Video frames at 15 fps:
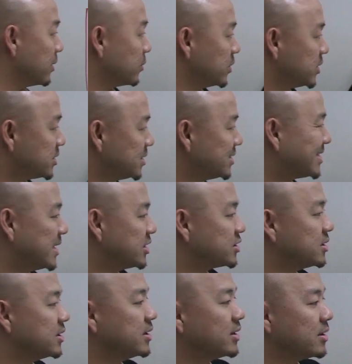which
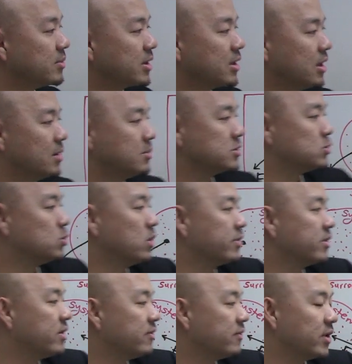essentially they become
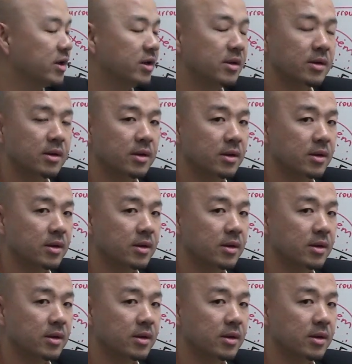water vapor.